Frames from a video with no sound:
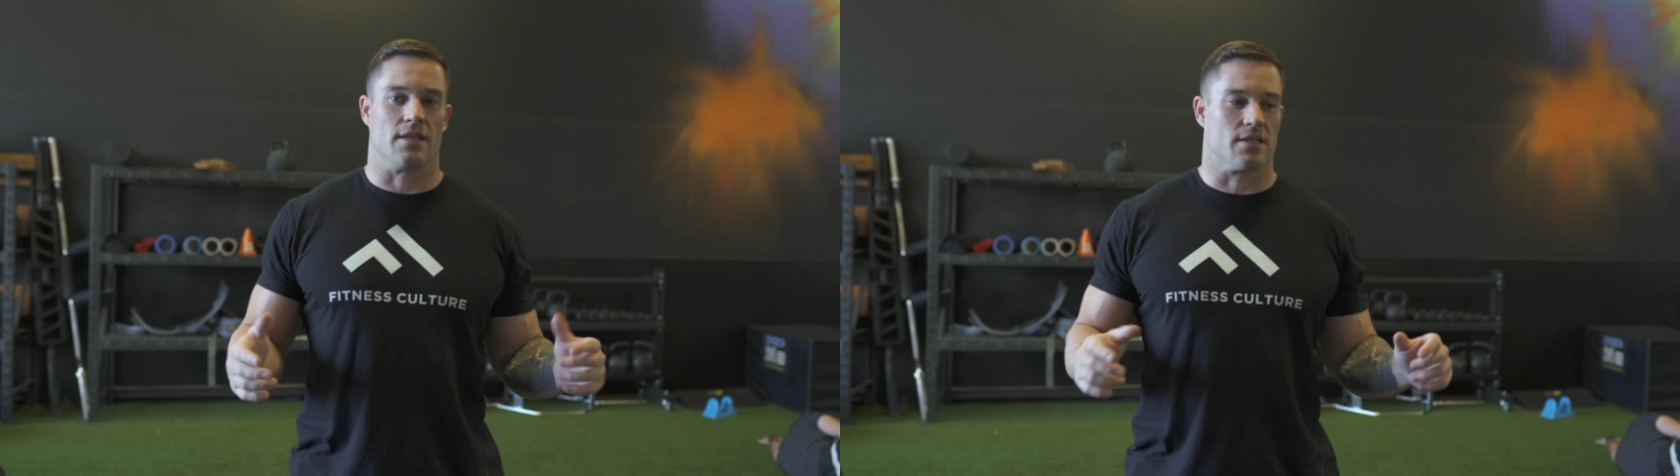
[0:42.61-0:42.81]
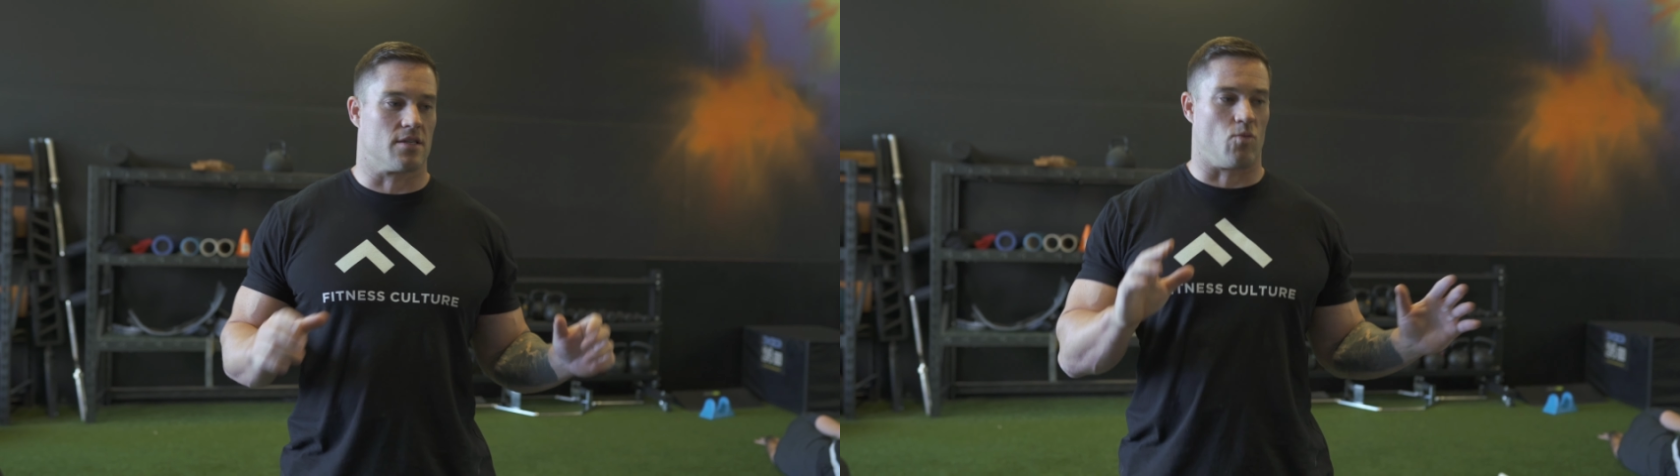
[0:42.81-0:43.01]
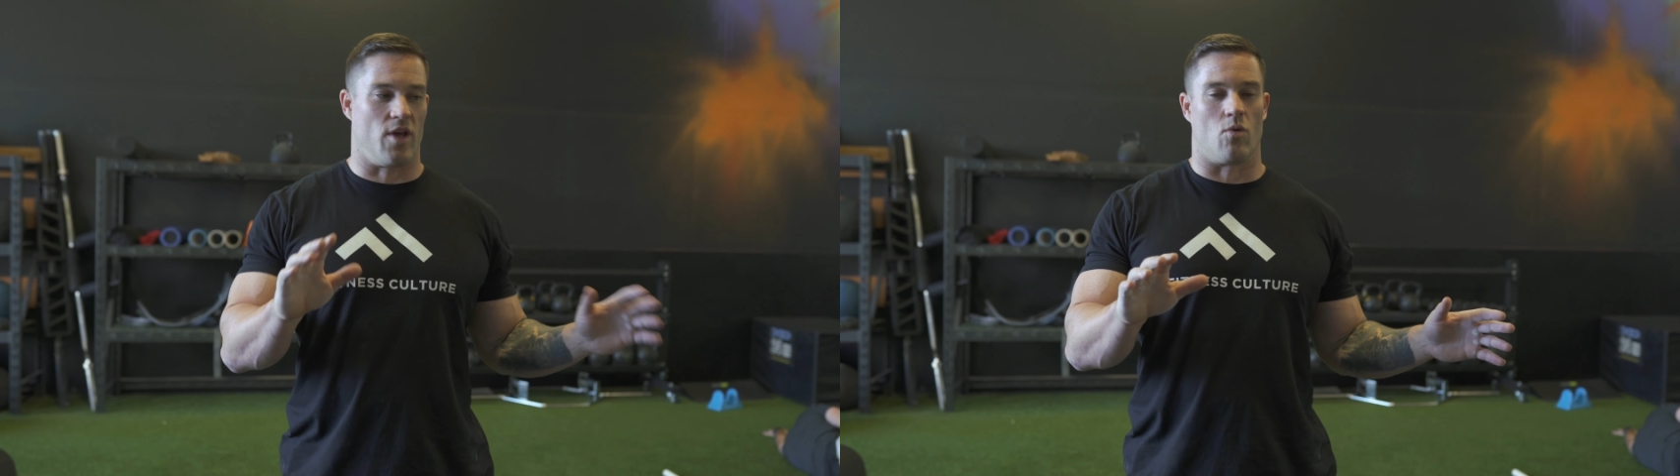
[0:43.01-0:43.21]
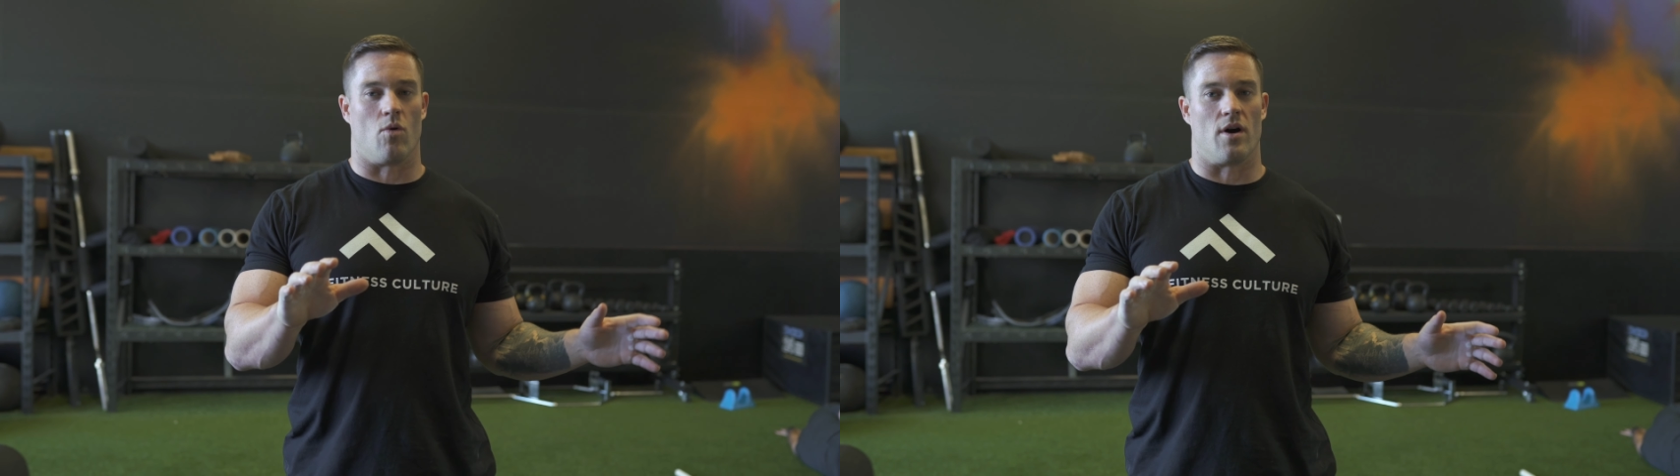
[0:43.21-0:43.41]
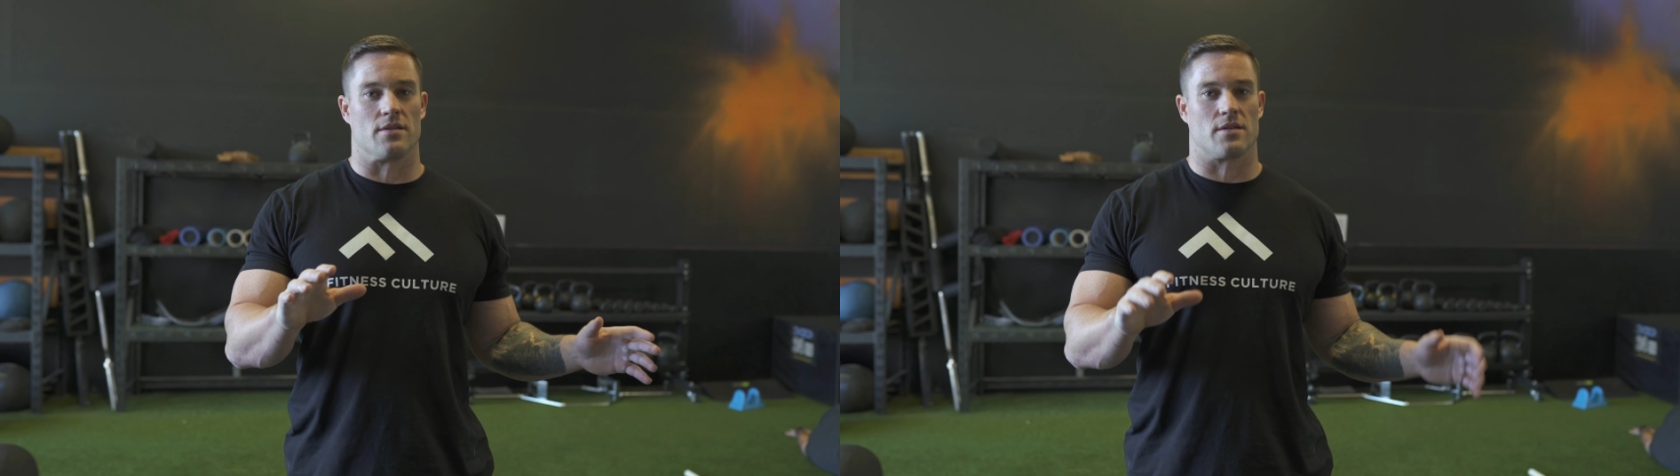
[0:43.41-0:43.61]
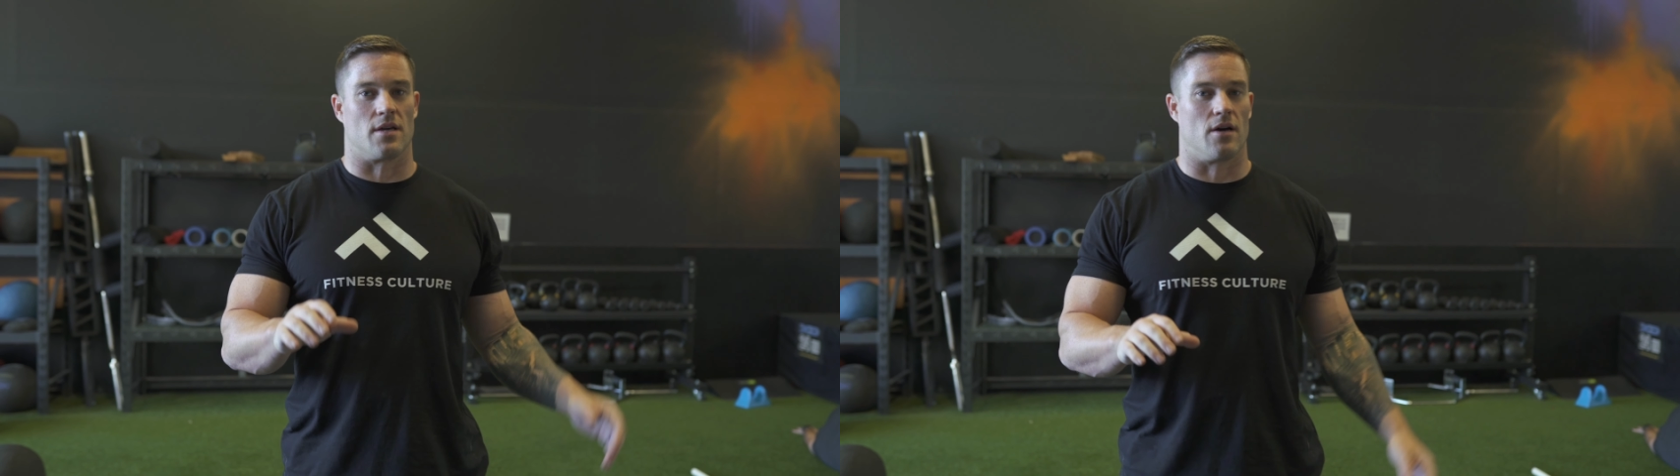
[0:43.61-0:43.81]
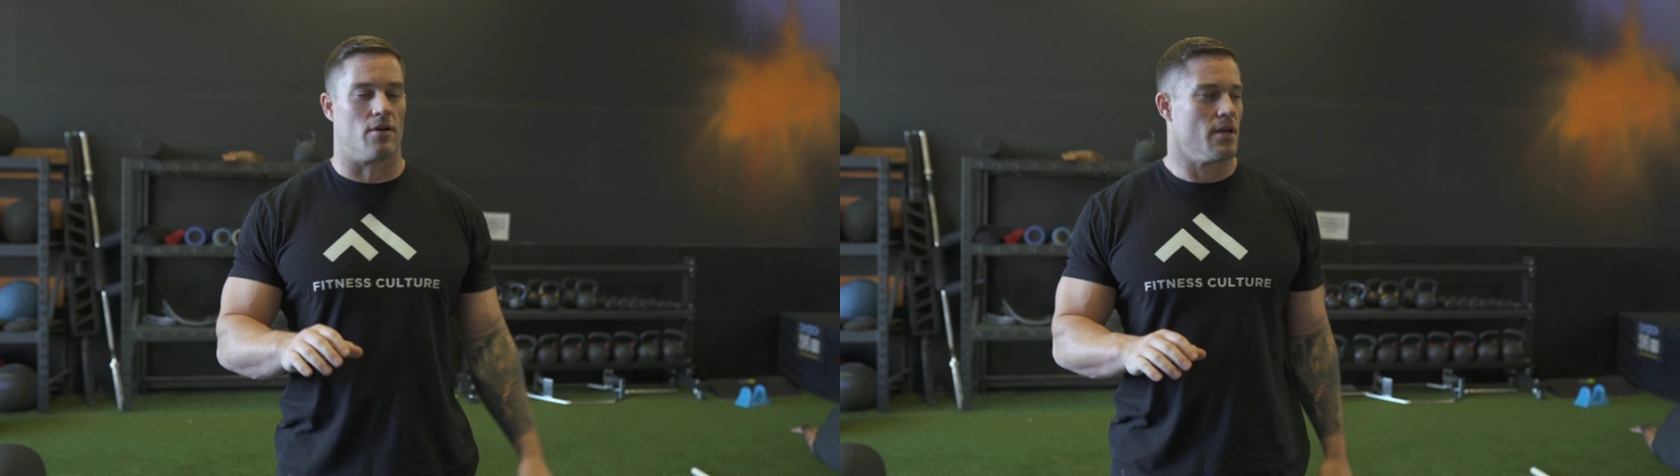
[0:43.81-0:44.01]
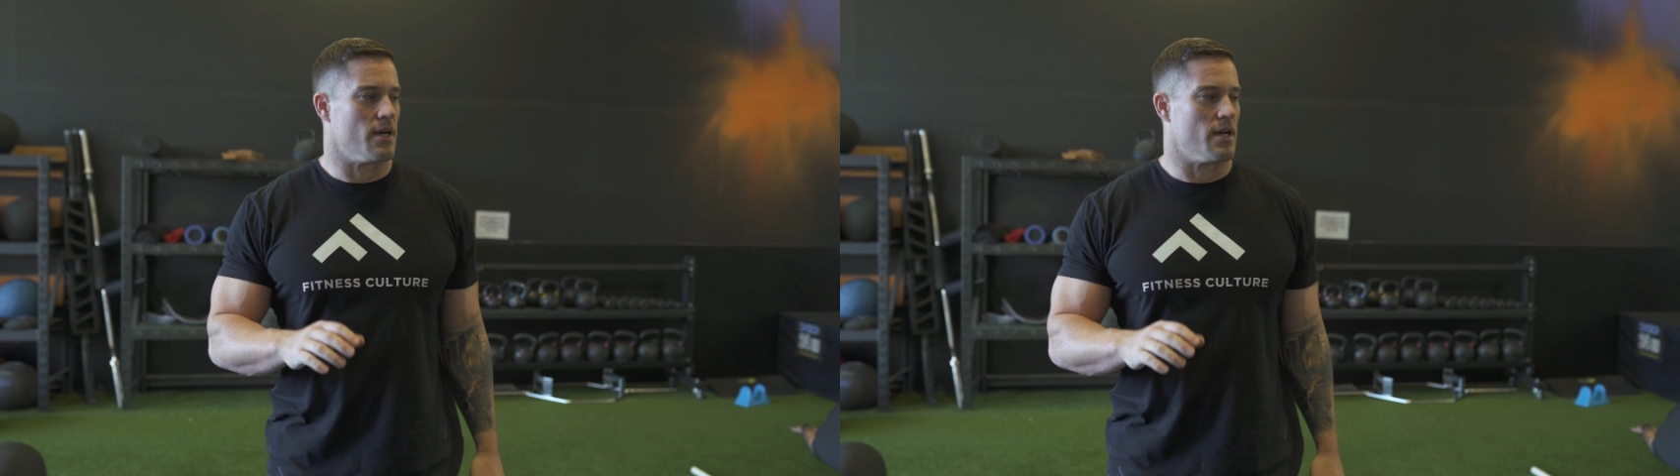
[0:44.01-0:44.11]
And this is week 1, so